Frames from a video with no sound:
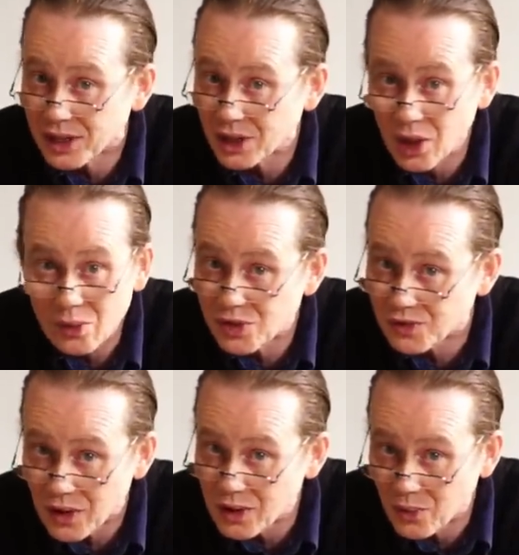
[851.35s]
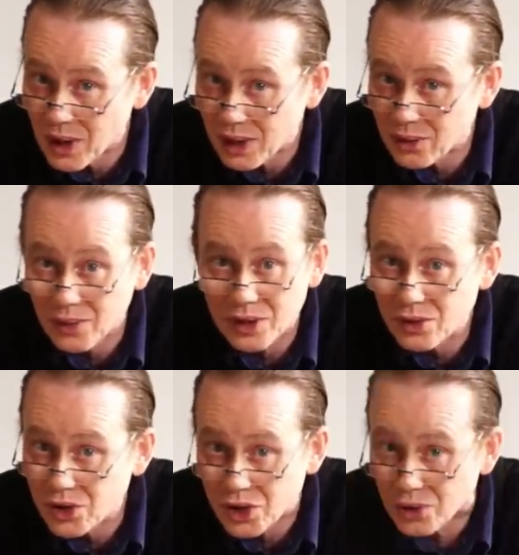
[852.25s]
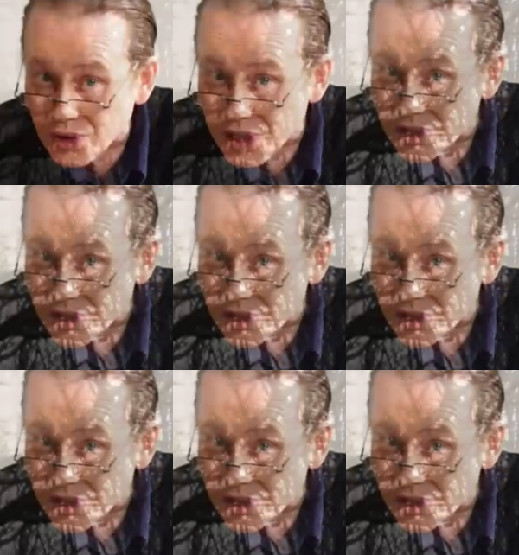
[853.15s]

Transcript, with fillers: it copes very well when you shoot